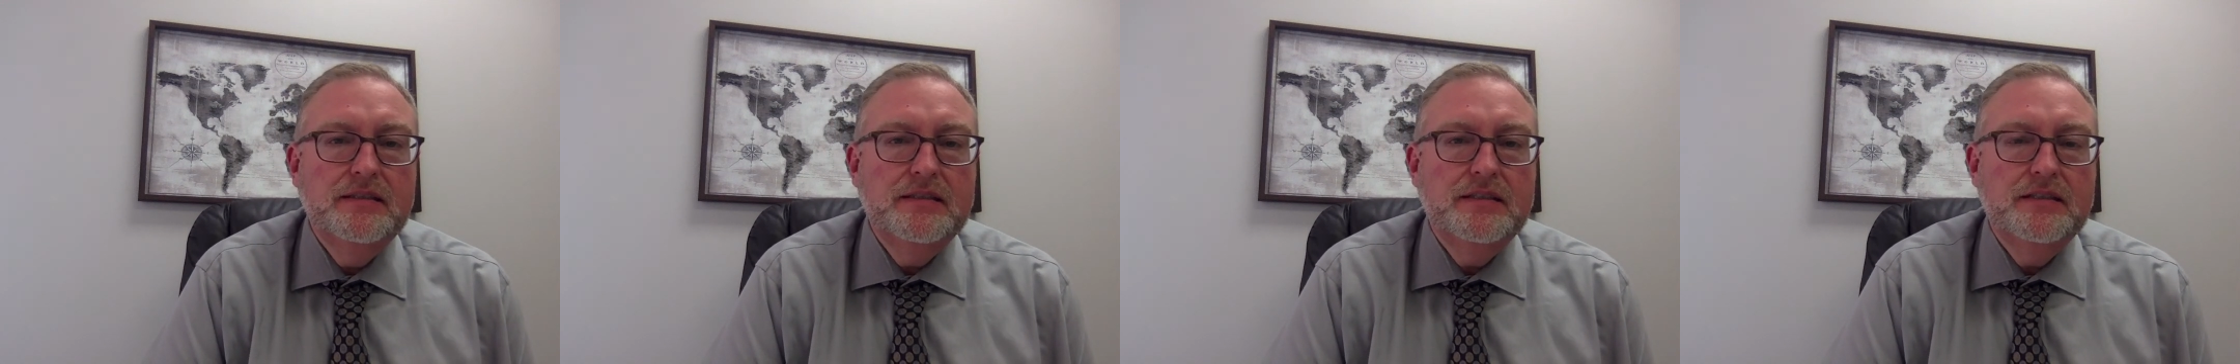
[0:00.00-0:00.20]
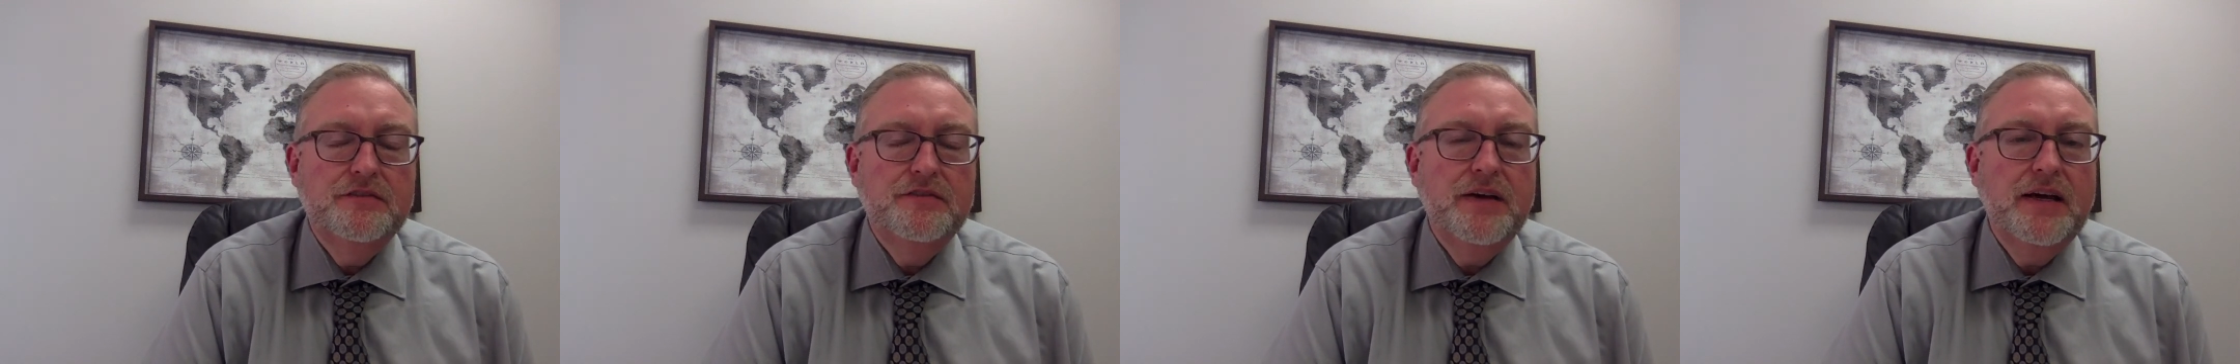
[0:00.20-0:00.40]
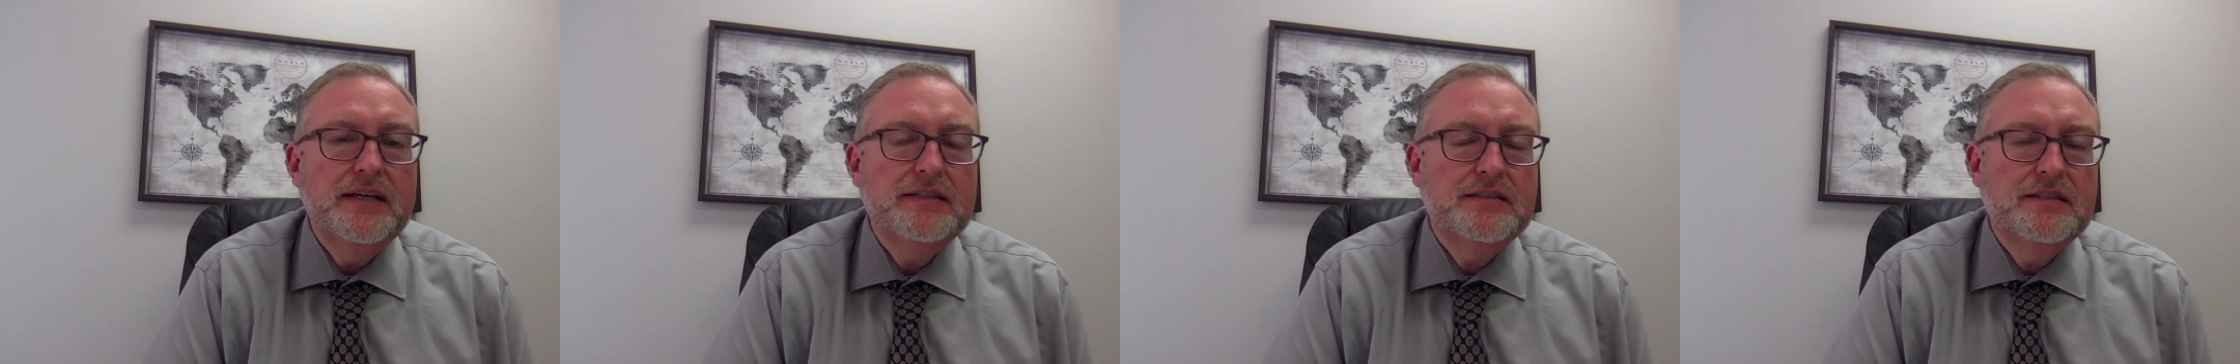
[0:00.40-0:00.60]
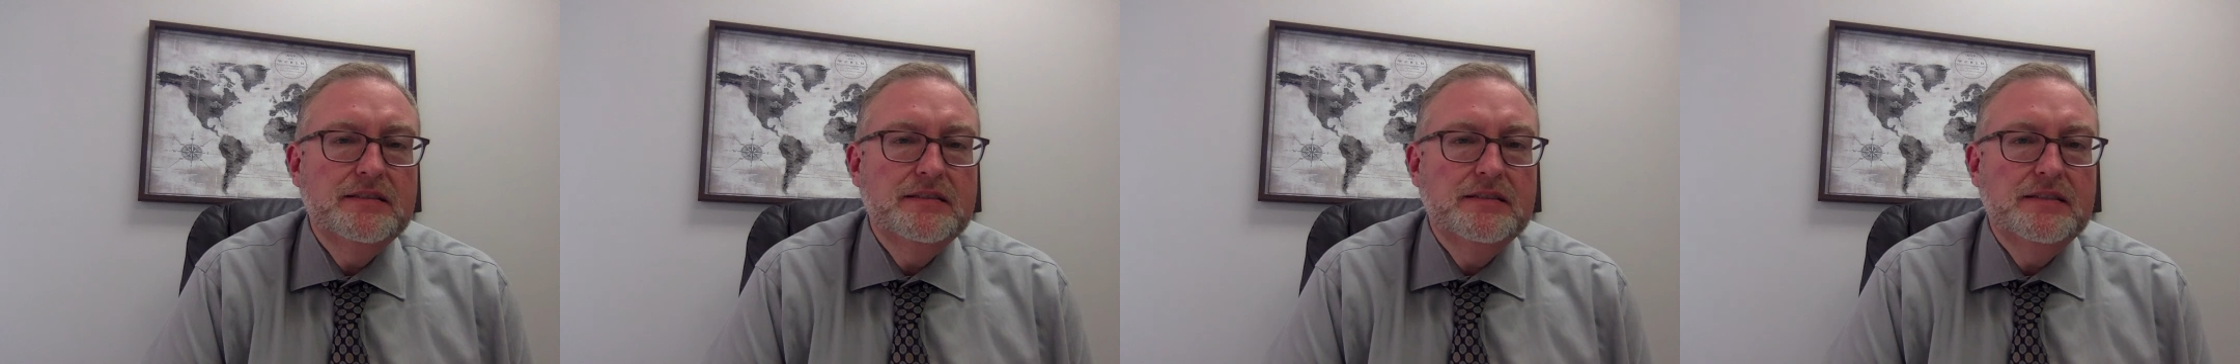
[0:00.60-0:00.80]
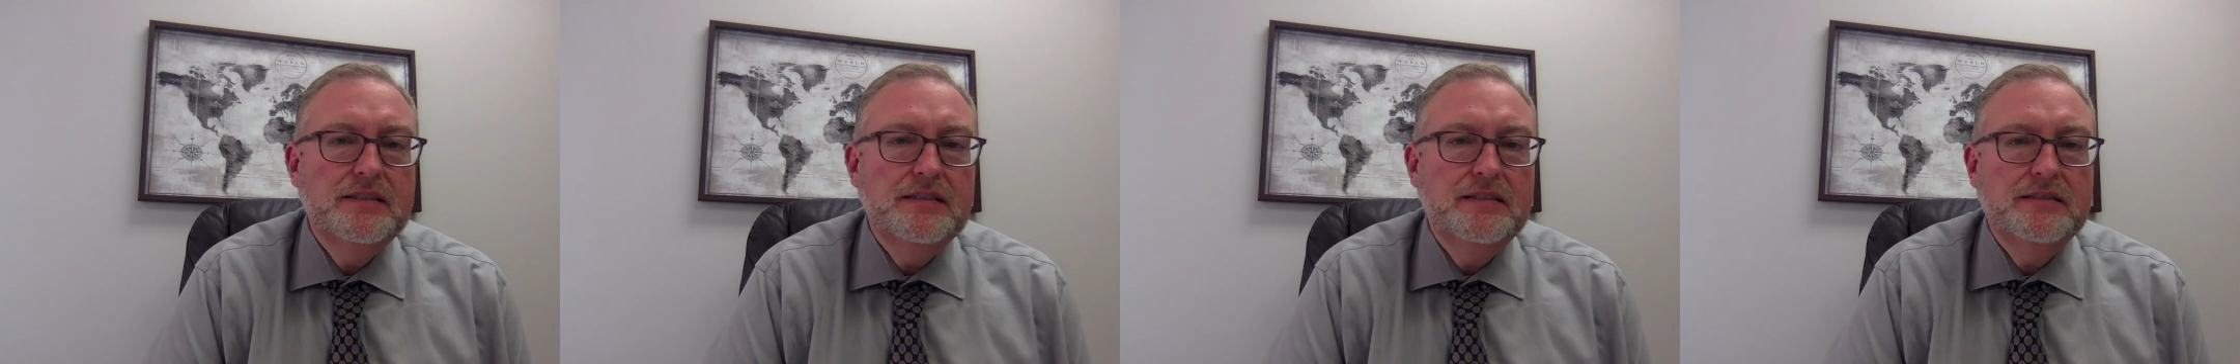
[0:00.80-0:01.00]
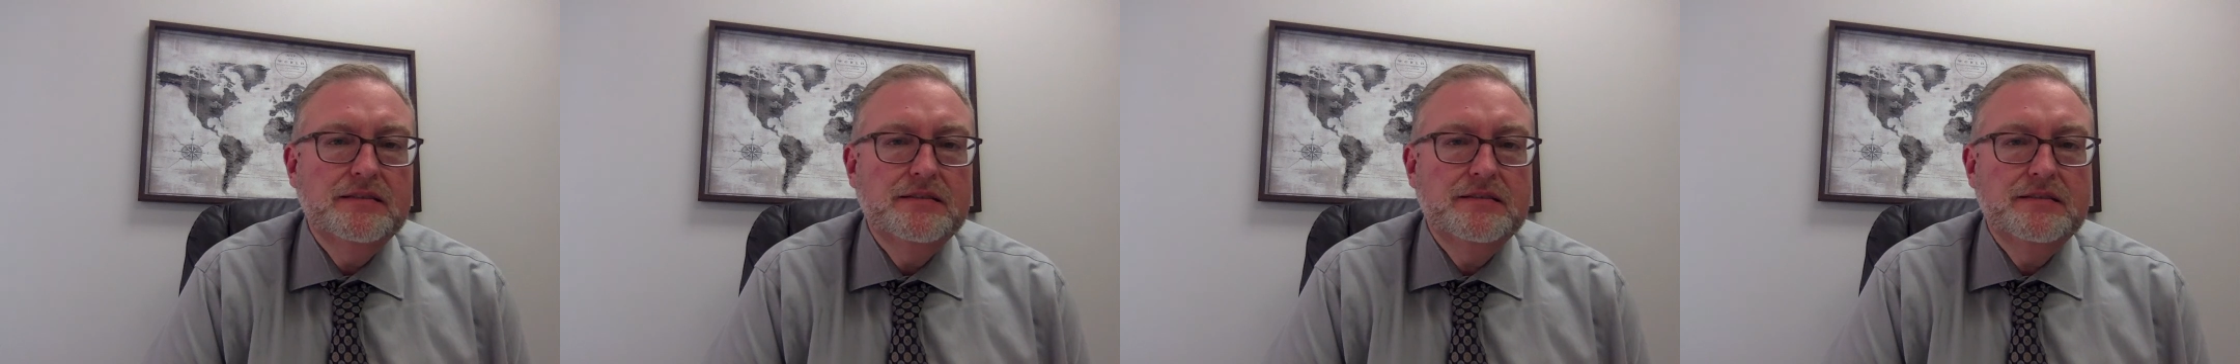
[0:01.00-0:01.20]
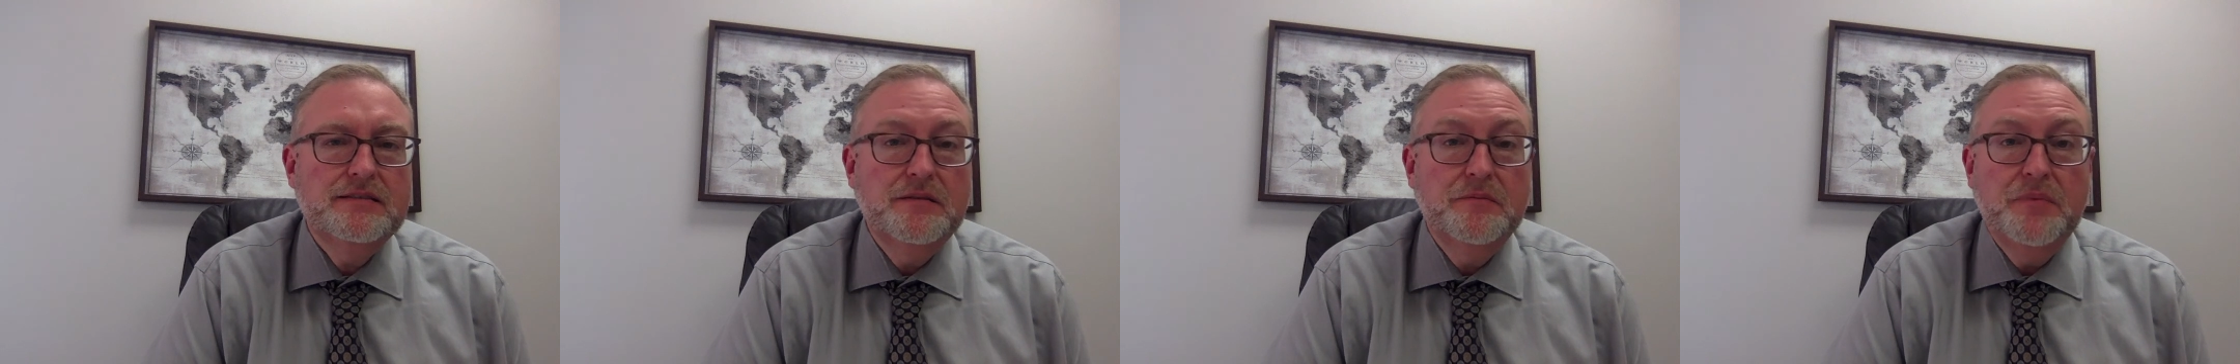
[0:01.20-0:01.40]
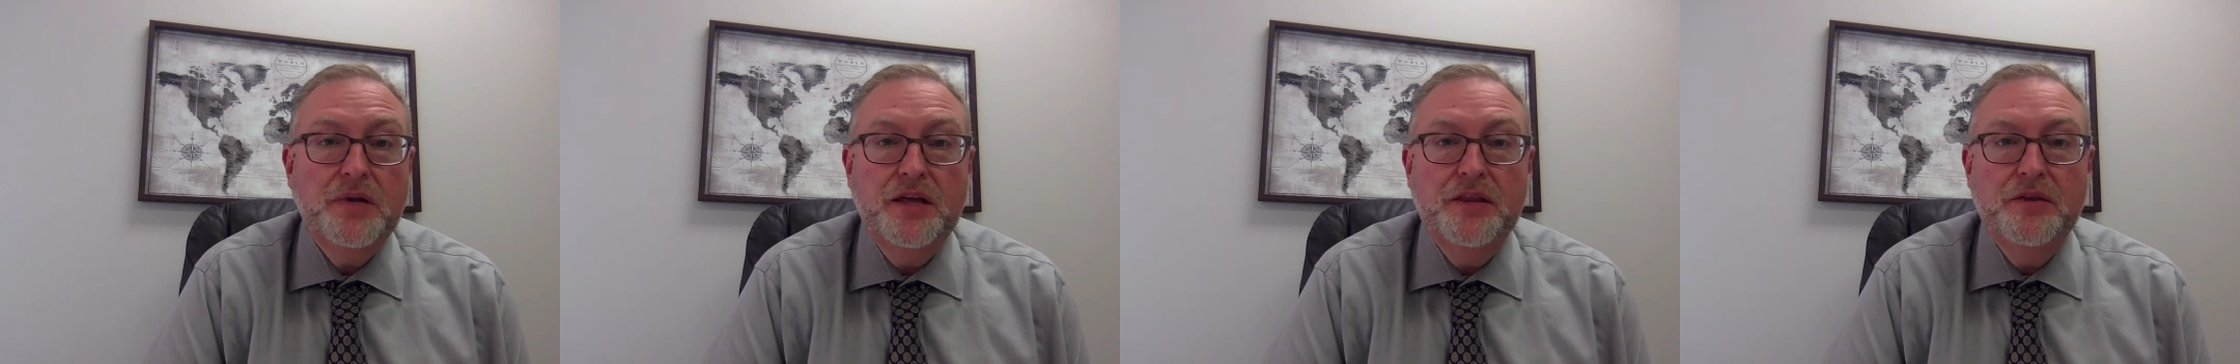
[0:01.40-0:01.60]
The fact is this,
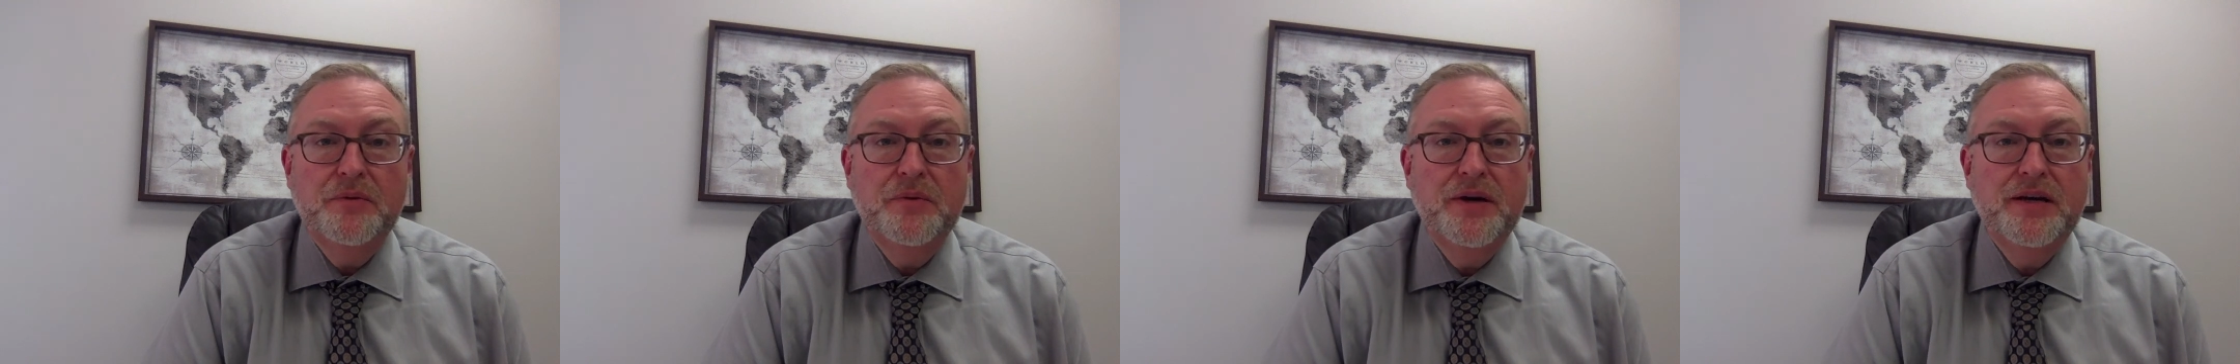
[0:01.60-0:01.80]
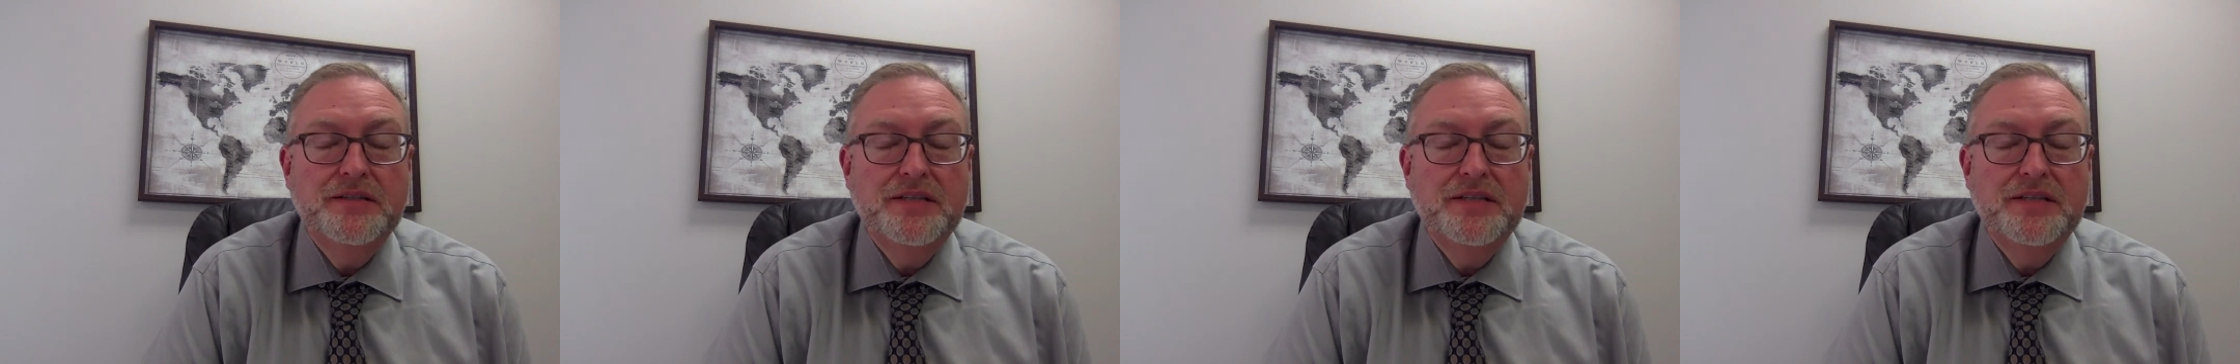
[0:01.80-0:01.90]
and by the way,